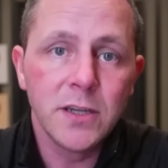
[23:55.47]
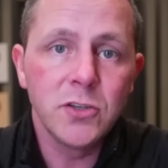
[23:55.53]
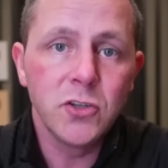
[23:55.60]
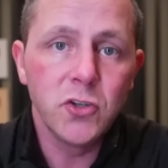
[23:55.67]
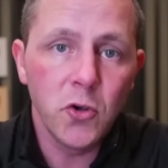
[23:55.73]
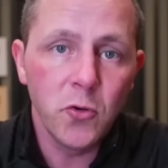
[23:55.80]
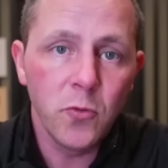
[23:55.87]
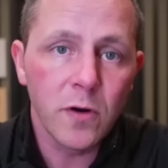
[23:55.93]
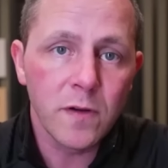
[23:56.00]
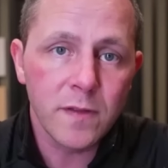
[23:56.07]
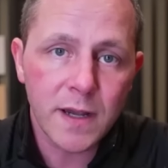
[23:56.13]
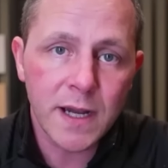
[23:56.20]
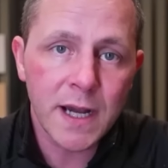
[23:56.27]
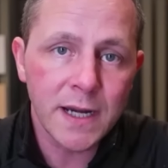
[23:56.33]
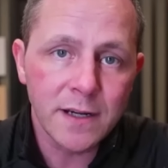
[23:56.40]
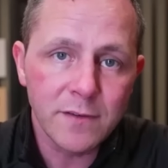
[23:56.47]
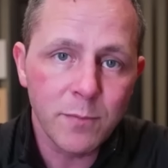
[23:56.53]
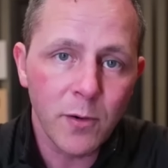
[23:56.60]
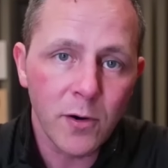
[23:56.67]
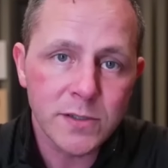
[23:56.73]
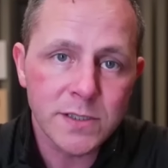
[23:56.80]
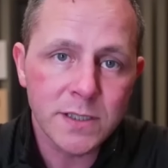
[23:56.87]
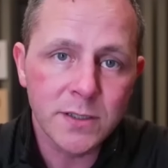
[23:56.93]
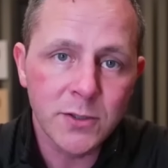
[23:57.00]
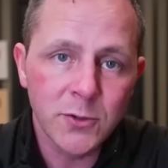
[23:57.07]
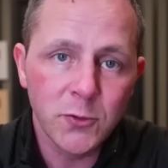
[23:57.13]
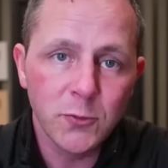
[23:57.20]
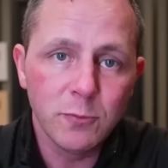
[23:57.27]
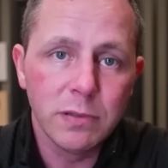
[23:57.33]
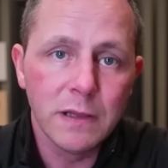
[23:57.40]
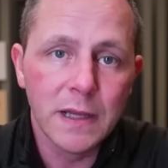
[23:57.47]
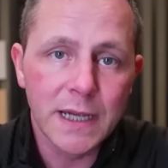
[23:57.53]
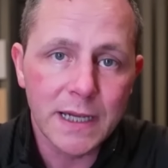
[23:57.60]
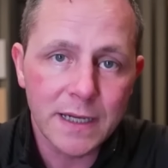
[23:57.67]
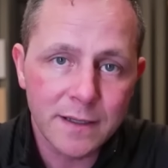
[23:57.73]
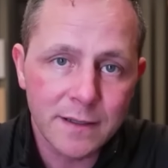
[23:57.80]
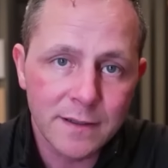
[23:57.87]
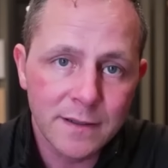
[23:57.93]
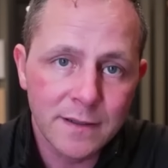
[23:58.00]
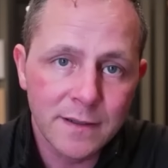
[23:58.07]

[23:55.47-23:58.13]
you are the kind of person who blank.